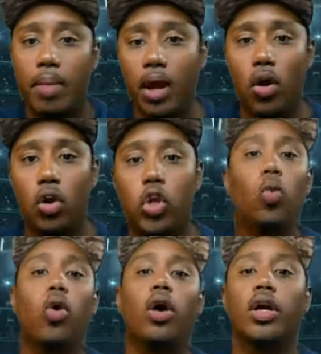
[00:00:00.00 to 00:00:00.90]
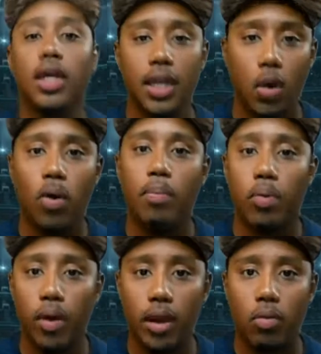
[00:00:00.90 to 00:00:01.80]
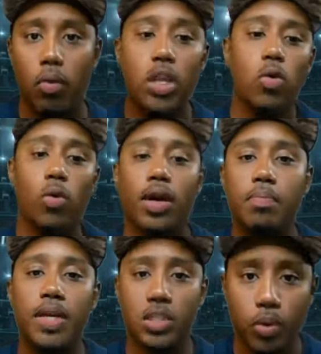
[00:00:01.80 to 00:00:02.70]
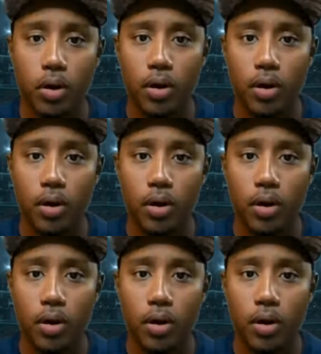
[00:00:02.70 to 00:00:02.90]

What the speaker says: You were good at one point when you were in Pittsburgh.